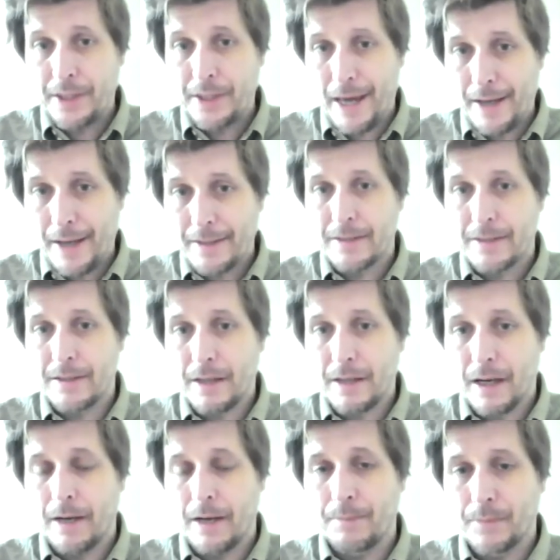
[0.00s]
Yes,
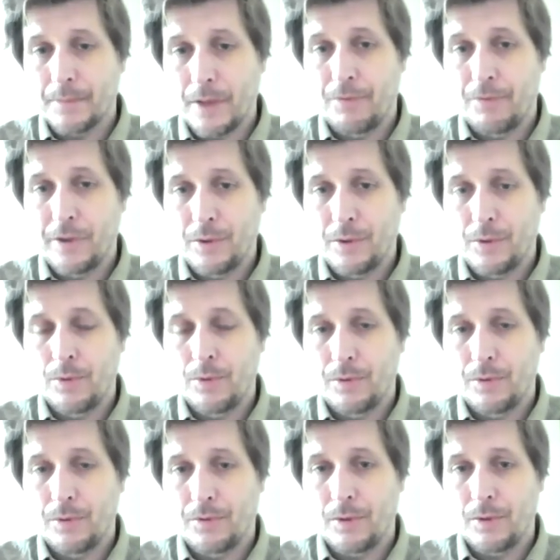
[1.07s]
if
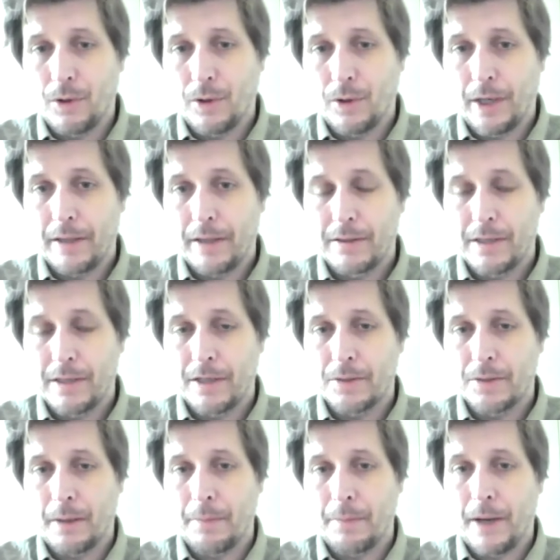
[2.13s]
you look at
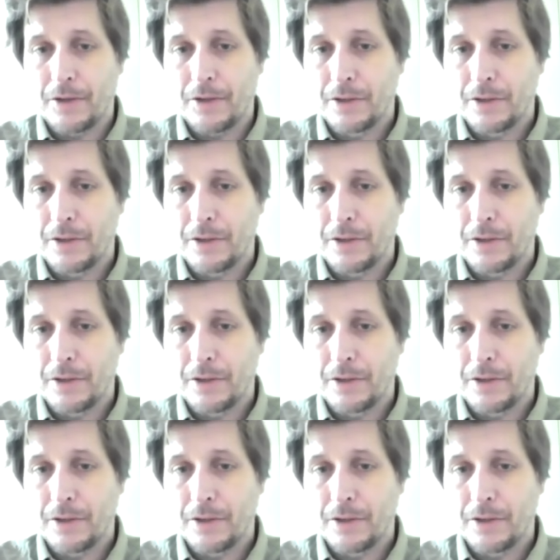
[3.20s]
central bank balance